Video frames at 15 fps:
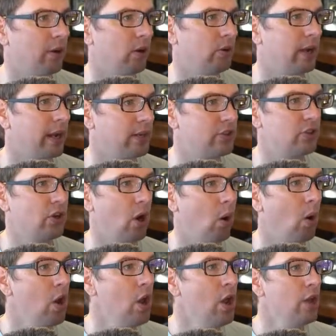Okay, so
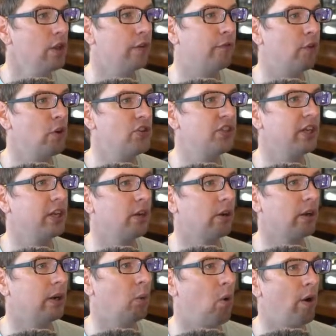the first thing you're
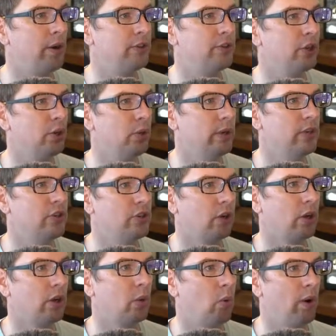going to want to do is you're
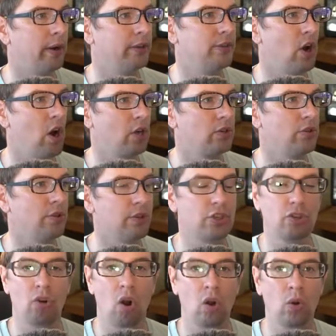going to want to talk to the
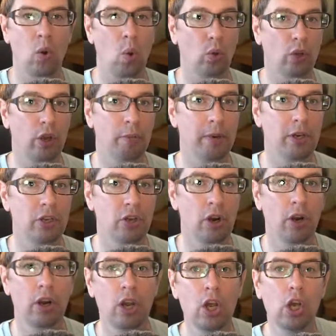Stronghold Commissioner.